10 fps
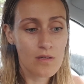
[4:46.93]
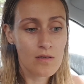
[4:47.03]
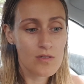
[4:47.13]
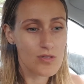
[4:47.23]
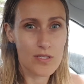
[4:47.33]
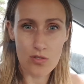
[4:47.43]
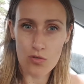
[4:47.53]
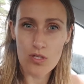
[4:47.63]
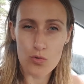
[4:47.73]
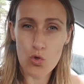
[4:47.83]
So
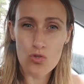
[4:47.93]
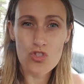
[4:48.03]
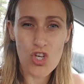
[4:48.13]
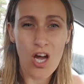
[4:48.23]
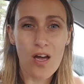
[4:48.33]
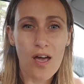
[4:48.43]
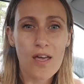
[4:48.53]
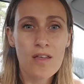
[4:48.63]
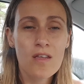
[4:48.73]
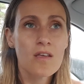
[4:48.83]
it's a good
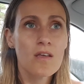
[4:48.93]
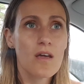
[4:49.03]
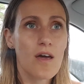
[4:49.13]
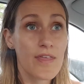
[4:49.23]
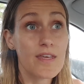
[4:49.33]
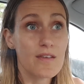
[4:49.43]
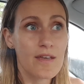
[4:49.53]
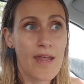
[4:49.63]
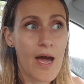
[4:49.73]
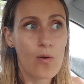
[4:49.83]
chunk. I think
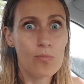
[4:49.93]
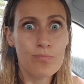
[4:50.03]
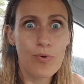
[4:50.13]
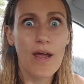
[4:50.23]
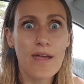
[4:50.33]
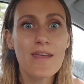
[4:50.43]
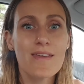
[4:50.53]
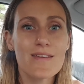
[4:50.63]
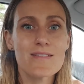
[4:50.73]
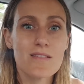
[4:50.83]
an hour break
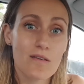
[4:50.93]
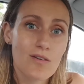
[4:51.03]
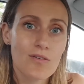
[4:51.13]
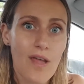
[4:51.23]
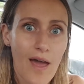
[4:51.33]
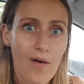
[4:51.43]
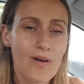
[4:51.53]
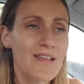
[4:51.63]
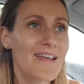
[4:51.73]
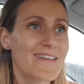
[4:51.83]
is a good hour.
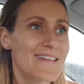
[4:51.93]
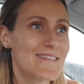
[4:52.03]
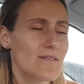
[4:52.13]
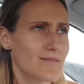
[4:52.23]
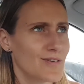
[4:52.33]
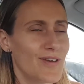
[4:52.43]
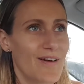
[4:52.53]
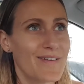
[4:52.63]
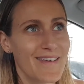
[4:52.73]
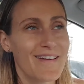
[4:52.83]
Good
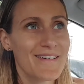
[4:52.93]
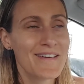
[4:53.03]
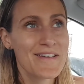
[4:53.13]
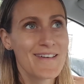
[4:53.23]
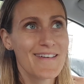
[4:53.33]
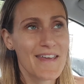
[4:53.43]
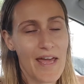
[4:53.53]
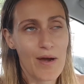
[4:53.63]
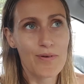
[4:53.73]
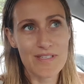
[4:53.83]
hour, yeah. An
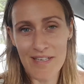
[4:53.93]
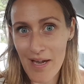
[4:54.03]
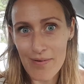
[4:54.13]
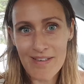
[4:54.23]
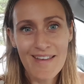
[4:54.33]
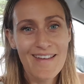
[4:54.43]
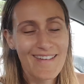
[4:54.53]
hour is an hour.